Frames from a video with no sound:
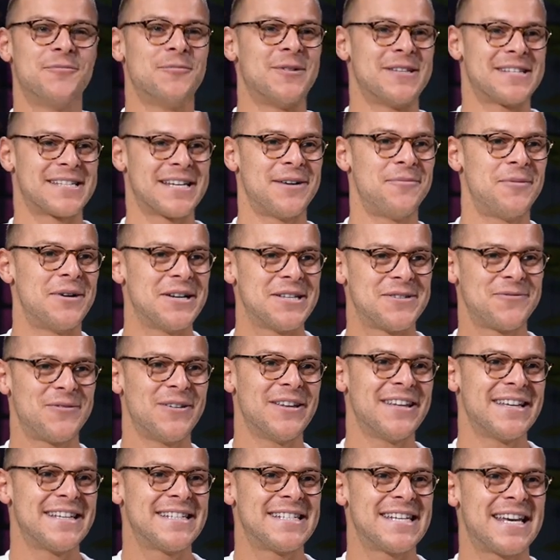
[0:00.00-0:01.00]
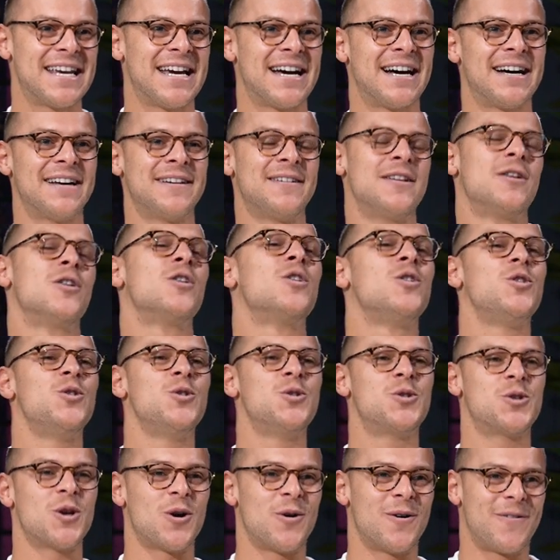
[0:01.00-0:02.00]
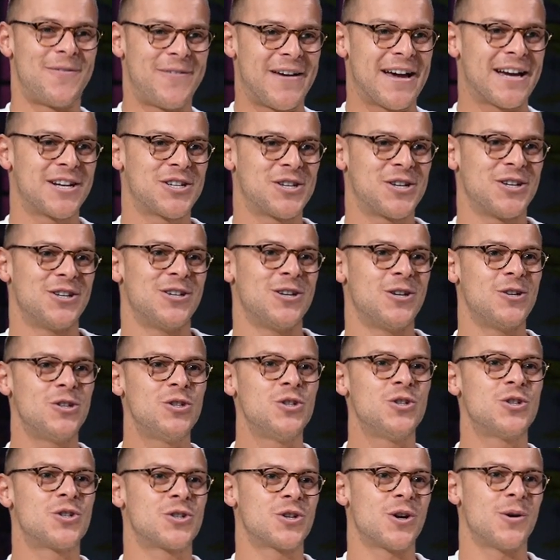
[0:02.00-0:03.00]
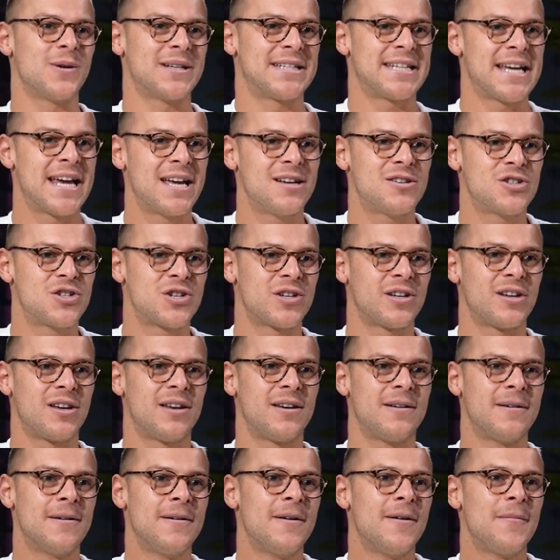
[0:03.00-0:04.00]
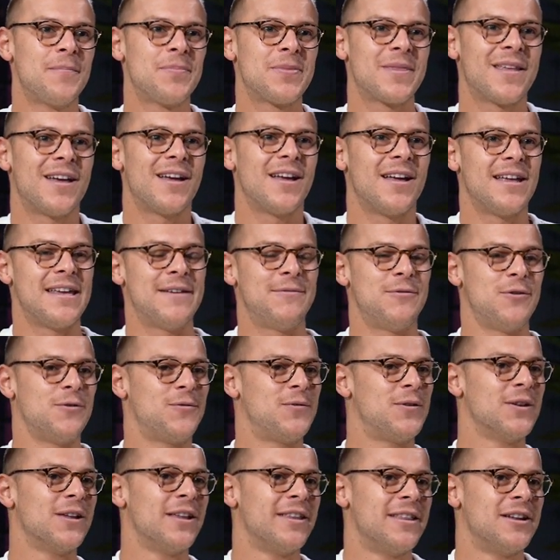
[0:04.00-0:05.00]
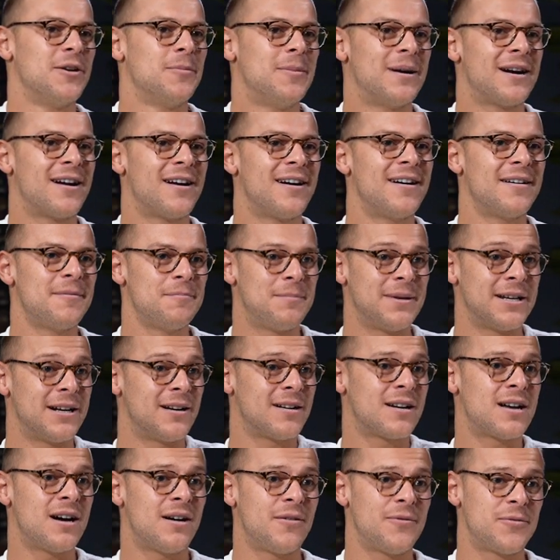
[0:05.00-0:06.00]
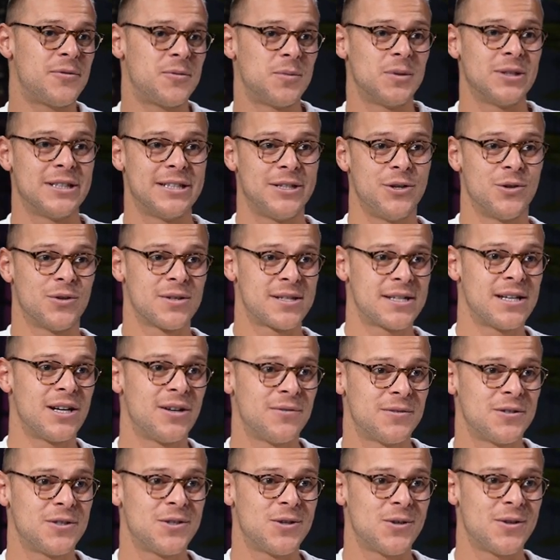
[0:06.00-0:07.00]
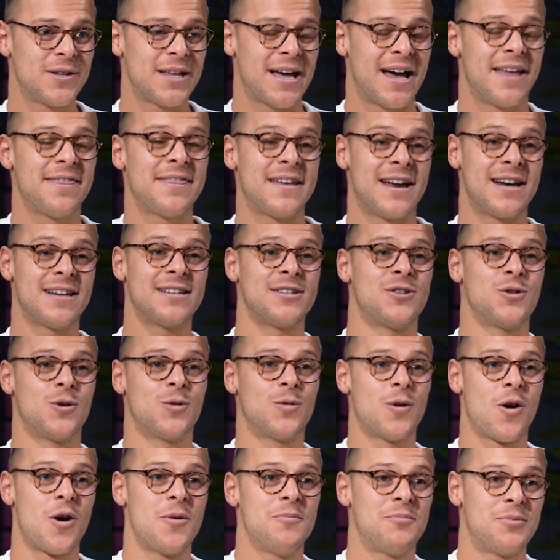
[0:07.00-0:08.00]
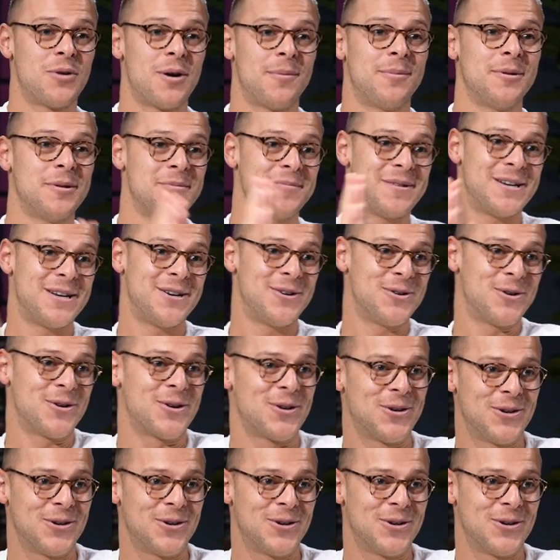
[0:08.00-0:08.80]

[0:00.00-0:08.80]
When someone is feeling down, you show affection, you show attention. If you feel a little bit uncomfortable in yourself to do that is your own problem and not